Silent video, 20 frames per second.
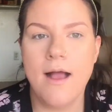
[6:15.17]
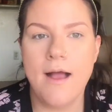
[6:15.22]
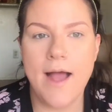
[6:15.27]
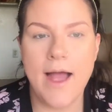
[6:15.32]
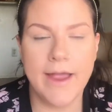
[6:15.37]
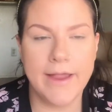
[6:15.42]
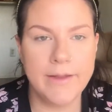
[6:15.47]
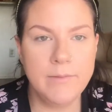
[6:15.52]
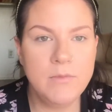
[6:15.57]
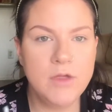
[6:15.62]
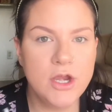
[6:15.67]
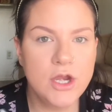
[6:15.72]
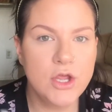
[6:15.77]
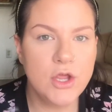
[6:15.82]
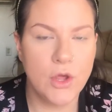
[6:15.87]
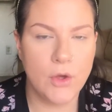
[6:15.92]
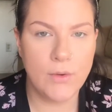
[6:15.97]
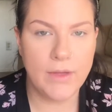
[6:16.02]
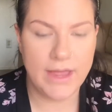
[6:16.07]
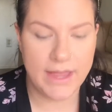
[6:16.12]
I am gonna
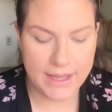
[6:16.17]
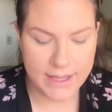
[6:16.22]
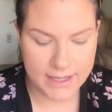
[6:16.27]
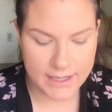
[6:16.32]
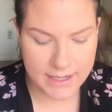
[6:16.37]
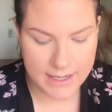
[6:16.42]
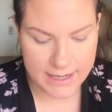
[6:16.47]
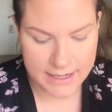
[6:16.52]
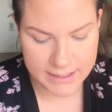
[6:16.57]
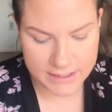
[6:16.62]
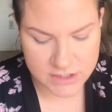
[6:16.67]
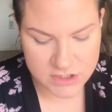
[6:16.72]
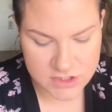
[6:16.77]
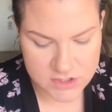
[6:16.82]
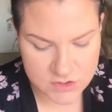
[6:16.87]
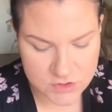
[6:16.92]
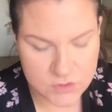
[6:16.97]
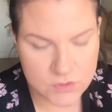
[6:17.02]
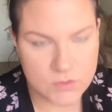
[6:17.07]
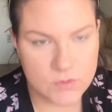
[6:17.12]
go ahead and
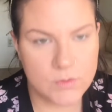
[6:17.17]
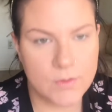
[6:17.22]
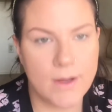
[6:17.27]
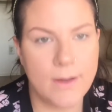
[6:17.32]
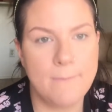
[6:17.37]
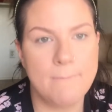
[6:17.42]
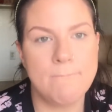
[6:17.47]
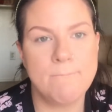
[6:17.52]
do